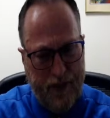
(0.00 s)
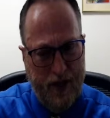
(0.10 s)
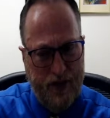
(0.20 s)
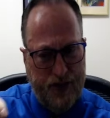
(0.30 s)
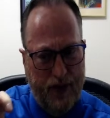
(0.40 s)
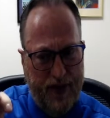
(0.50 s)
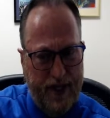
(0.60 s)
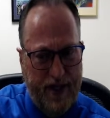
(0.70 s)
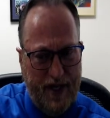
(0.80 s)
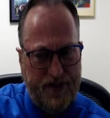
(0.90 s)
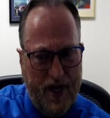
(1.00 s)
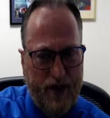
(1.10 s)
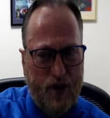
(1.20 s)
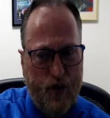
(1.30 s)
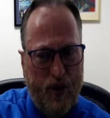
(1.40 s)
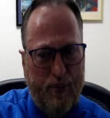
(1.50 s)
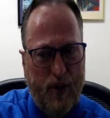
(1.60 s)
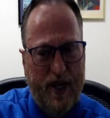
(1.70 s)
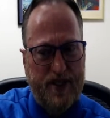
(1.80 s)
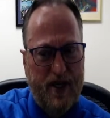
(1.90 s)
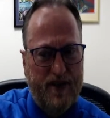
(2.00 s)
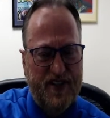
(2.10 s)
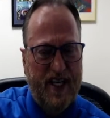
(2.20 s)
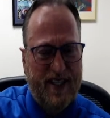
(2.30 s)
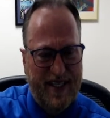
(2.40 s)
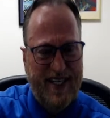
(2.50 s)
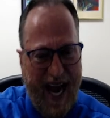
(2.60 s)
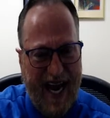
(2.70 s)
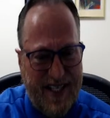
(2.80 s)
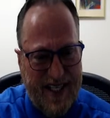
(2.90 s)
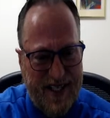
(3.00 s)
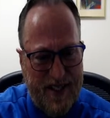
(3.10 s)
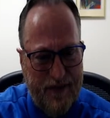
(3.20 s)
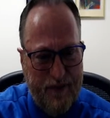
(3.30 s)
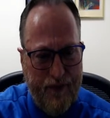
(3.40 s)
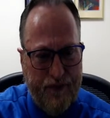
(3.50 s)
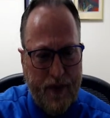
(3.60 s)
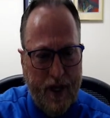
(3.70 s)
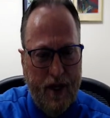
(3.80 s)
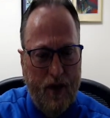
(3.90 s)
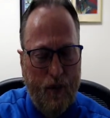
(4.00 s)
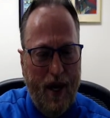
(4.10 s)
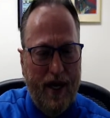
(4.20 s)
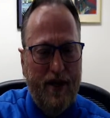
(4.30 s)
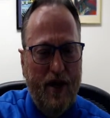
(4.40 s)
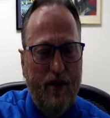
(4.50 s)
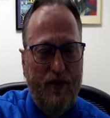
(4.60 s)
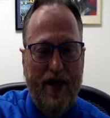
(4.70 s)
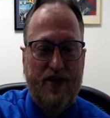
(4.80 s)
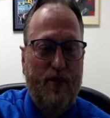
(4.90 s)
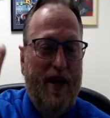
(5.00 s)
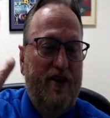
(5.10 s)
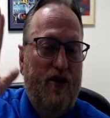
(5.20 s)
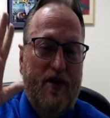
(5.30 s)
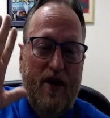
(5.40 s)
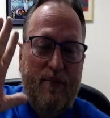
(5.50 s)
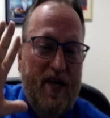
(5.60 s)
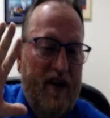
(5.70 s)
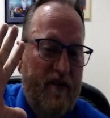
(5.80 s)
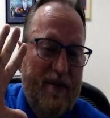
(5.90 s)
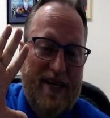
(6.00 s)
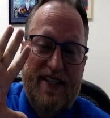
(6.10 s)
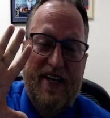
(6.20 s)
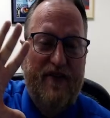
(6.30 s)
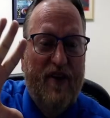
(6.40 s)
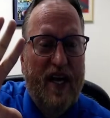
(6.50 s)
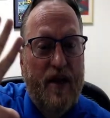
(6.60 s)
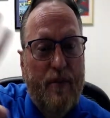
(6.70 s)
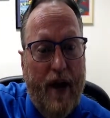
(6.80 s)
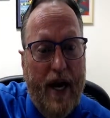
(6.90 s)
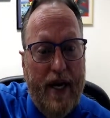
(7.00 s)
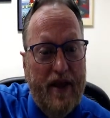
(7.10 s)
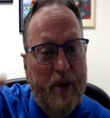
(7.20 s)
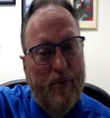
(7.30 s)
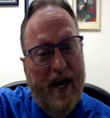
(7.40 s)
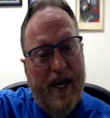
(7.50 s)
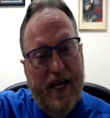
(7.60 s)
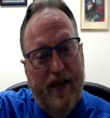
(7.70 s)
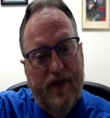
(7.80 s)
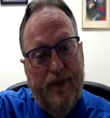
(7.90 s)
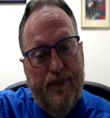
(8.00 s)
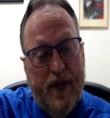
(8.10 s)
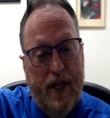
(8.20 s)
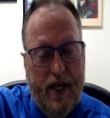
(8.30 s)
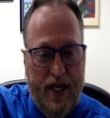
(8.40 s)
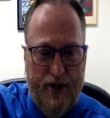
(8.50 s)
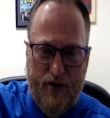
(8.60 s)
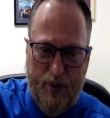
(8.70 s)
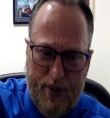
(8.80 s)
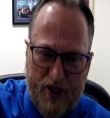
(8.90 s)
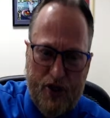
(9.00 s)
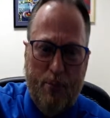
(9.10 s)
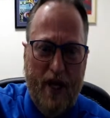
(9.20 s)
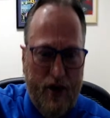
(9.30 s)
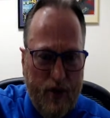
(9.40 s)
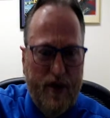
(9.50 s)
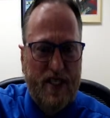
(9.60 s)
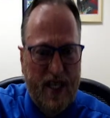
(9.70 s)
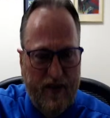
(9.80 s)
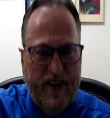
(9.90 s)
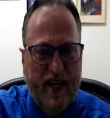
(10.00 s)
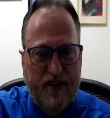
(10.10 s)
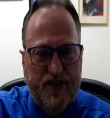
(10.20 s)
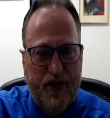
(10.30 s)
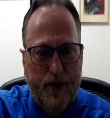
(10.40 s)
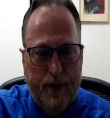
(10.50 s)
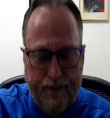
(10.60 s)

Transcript: So the debts on a corporation offset the taxes? Why, no. That's why no company ever makes any friggin' money. They break even and do the pension plan, annuities, and everything else too.